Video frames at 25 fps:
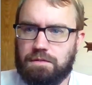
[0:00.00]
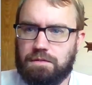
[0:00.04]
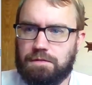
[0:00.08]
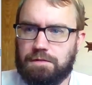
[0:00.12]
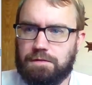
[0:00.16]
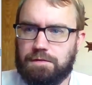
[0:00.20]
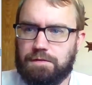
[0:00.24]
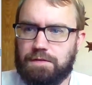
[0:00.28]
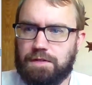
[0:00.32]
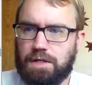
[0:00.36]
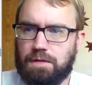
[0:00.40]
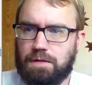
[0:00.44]

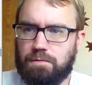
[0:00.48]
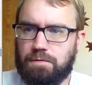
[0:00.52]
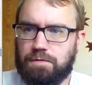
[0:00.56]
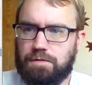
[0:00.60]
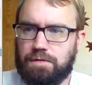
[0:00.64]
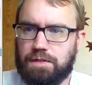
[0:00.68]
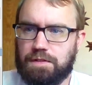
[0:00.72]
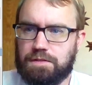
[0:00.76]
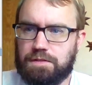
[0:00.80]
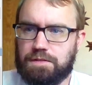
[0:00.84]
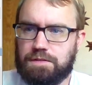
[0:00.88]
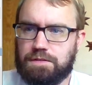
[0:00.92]
Set with
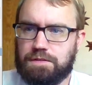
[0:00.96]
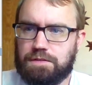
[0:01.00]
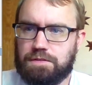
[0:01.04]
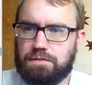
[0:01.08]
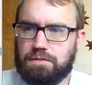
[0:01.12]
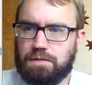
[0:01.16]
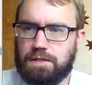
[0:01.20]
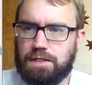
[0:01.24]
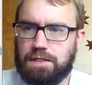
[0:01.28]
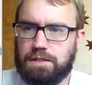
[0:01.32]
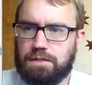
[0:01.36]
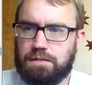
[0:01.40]
a
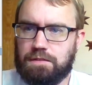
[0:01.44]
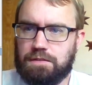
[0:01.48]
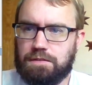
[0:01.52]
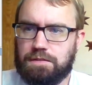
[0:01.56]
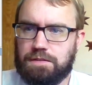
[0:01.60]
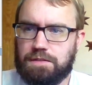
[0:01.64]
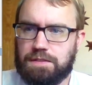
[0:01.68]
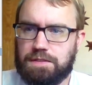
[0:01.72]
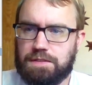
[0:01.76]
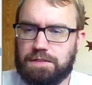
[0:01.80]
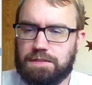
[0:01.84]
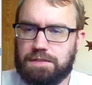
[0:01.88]
strainer,
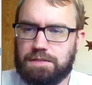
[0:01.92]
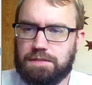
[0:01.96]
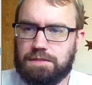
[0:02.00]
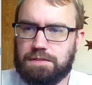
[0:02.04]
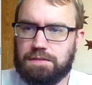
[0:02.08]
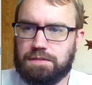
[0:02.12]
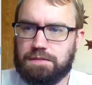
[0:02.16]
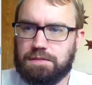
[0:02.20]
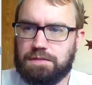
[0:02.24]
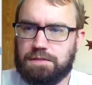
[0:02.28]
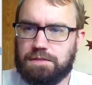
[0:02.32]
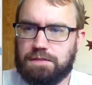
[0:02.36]

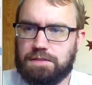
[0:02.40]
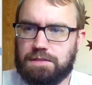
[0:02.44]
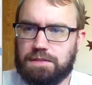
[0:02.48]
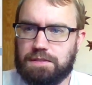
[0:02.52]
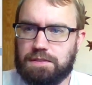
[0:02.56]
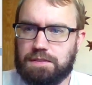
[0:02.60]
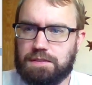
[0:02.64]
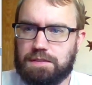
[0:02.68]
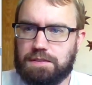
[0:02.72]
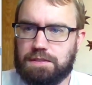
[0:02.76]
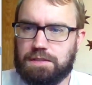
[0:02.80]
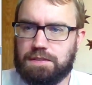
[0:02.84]

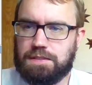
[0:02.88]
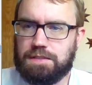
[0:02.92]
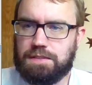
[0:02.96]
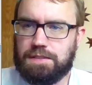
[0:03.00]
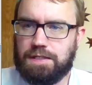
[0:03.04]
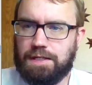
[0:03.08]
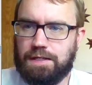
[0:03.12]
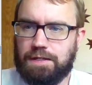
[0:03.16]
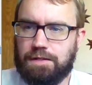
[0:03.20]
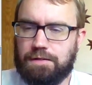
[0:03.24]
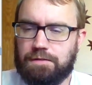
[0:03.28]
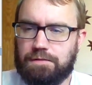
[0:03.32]

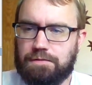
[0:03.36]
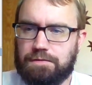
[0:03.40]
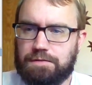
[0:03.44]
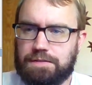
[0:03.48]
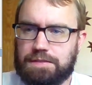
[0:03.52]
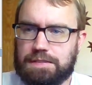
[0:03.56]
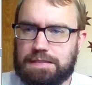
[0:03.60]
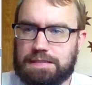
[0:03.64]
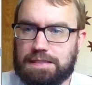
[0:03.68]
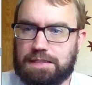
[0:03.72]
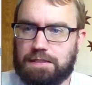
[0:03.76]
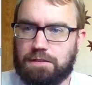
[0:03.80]

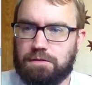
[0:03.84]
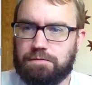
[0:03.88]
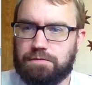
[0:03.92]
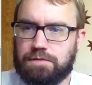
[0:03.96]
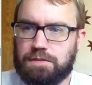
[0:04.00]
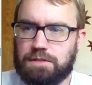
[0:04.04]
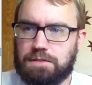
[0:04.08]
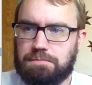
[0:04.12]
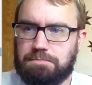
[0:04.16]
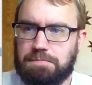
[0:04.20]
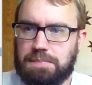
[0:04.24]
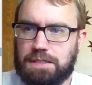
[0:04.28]

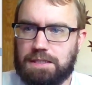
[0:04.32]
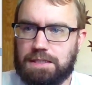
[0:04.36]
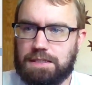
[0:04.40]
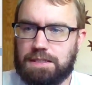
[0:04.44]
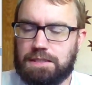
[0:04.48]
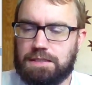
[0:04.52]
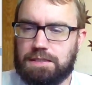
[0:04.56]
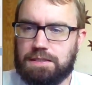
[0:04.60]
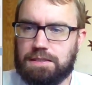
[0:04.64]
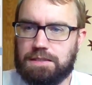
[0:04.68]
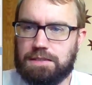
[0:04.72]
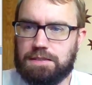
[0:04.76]
salver,
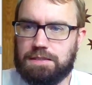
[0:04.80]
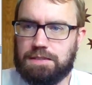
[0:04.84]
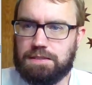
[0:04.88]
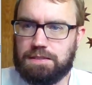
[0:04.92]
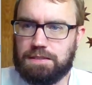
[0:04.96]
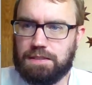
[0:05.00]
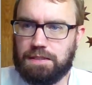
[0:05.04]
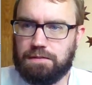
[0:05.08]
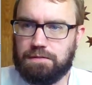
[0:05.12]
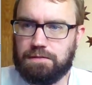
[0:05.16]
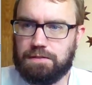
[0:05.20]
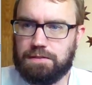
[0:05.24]
pot,
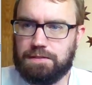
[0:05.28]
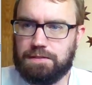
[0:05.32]
etc.